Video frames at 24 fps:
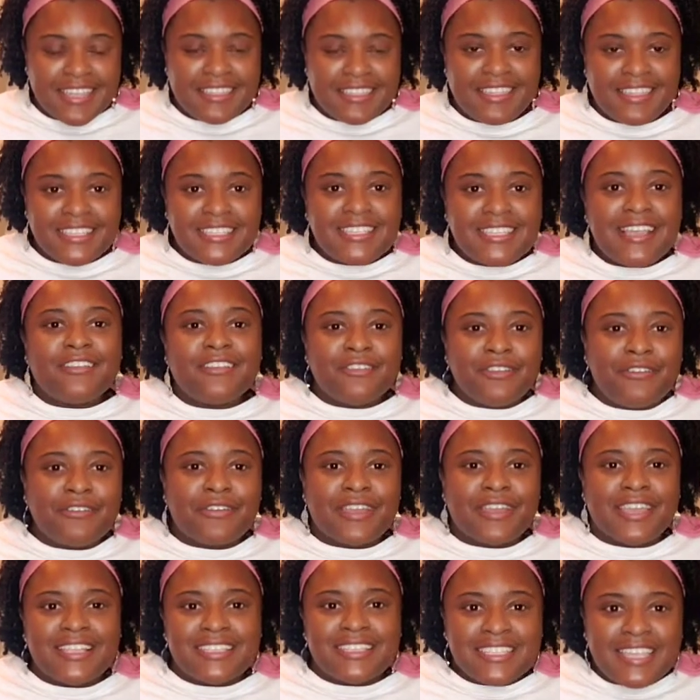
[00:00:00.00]
That's how
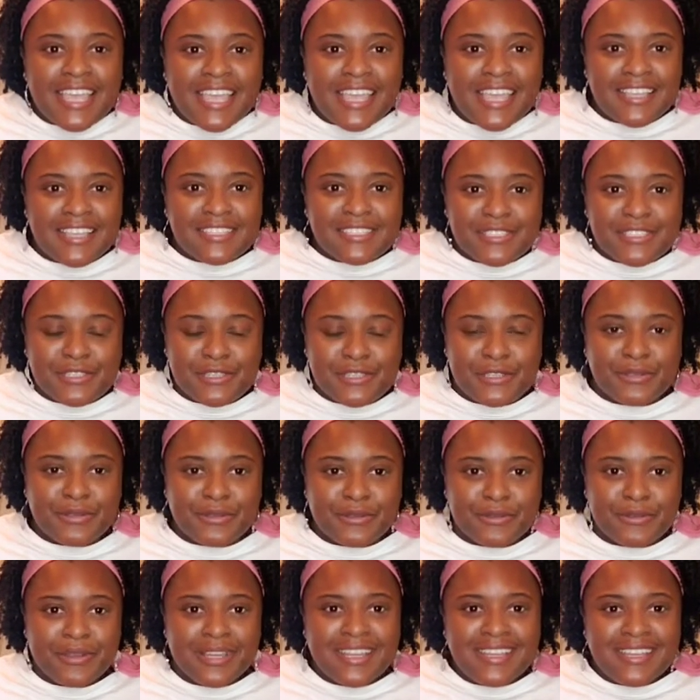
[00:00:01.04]
long it takes
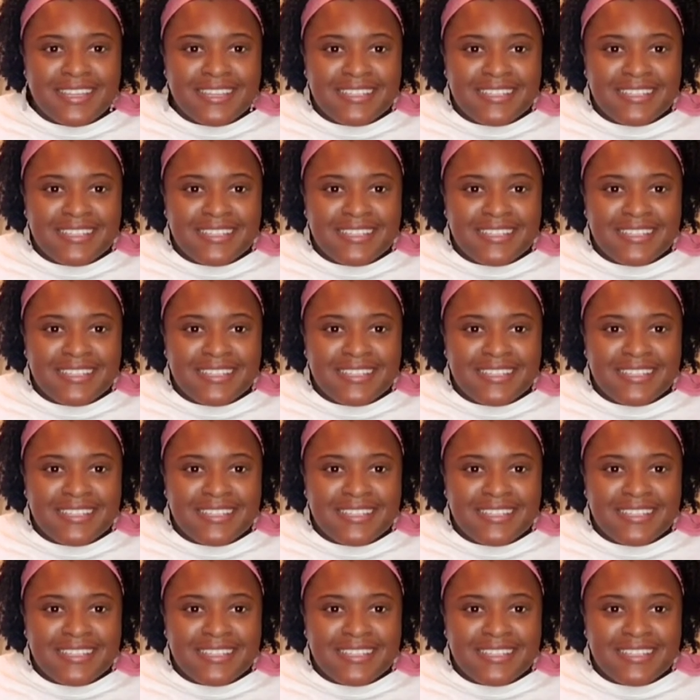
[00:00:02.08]
to